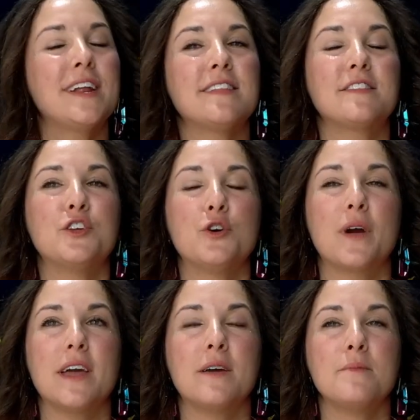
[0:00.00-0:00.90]
and
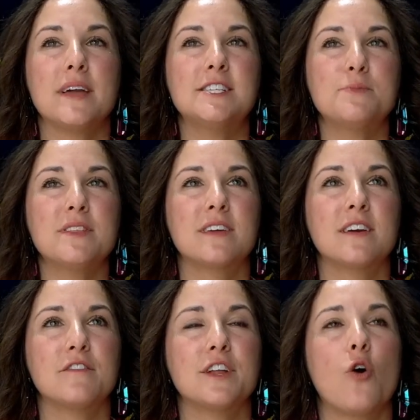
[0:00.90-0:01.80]
it makes me think
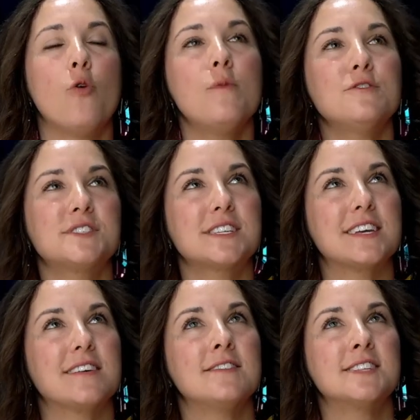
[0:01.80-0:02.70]
of it almost
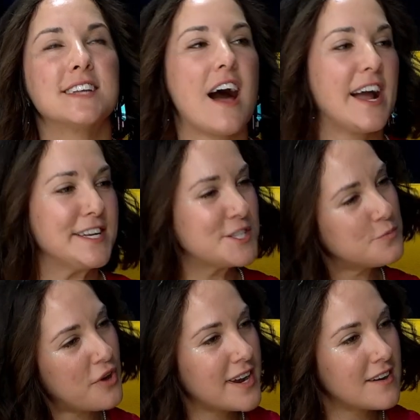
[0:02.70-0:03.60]
is an
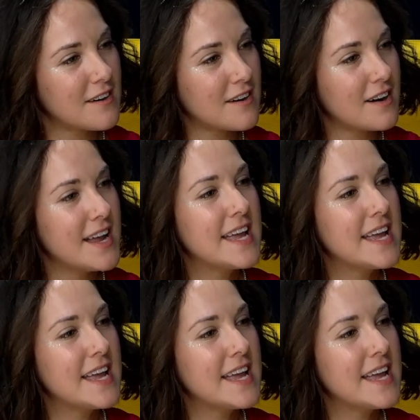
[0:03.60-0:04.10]
icebreaker